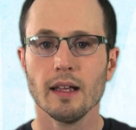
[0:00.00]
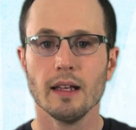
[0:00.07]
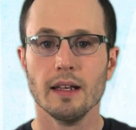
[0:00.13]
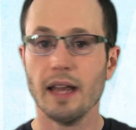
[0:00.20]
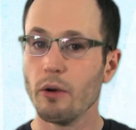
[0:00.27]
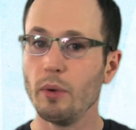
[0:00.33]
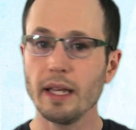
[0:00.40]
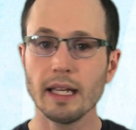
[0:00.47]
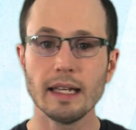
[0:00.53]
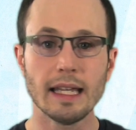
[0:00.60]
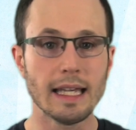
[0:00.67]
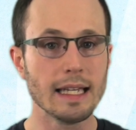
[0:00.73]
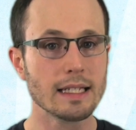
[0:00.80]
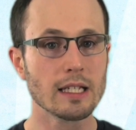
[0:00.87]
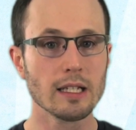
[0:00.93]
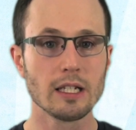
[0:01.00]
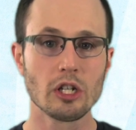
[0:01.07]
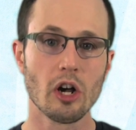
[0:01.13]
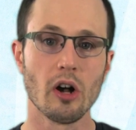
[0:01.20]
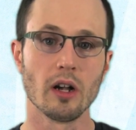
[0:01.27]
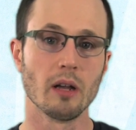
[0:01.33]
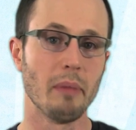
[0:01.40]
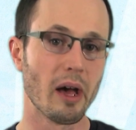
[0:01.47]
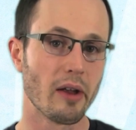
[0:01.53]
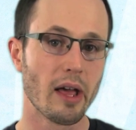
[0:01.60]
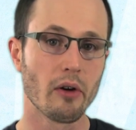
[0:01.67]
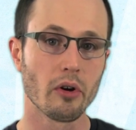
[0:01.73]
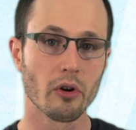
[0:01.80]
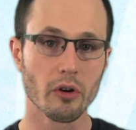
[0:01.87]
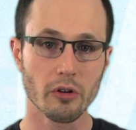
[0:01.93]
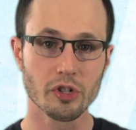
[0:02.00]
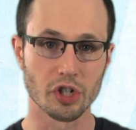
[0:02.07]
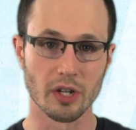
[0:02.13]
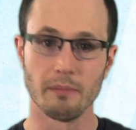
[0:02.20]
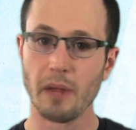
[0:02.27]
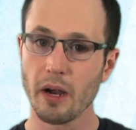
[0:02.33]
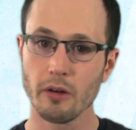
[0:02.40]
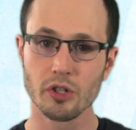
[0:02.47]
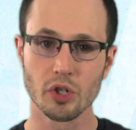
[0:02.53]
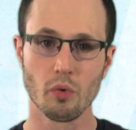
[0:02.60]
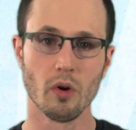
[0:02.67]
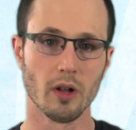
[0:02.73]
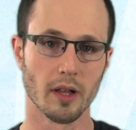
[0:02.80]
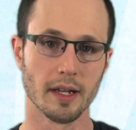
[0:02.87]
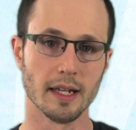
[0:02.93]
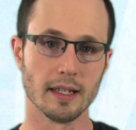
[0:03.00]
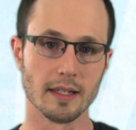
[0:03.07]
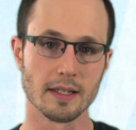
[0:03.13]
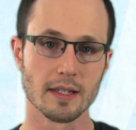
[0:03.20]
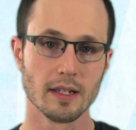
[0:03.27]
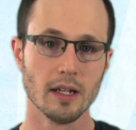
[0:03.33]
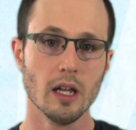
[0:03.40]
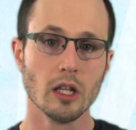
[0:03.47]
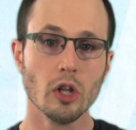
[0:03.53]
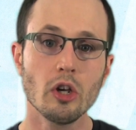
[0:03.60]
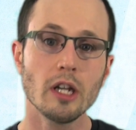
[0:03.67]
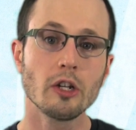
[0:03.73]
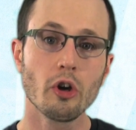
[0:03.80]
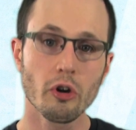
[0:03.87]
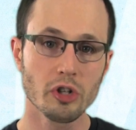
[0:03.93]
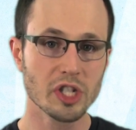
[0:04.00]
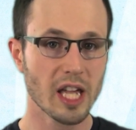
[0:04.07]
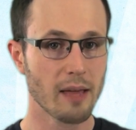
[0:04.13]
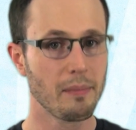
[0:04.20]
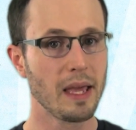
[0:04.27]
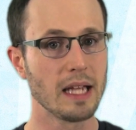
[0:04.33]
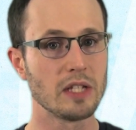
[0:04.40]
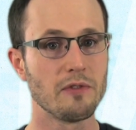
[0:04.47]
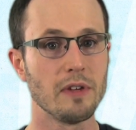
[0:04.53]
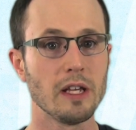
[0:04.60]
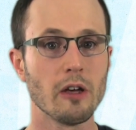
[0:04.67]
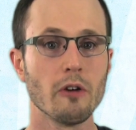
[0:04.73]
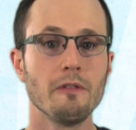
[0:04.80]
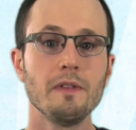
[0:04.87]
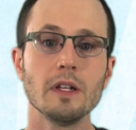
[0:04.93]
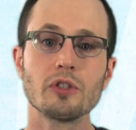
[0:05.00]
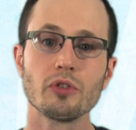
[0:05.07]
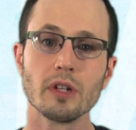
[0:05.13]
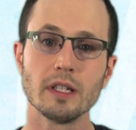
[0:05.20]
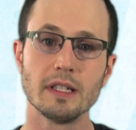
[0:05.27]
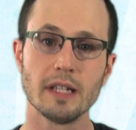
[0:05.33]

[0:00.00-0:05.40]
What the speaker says: Now we can easily talk about how urgent marriage equality is. Look at Courage Campaign's video featuring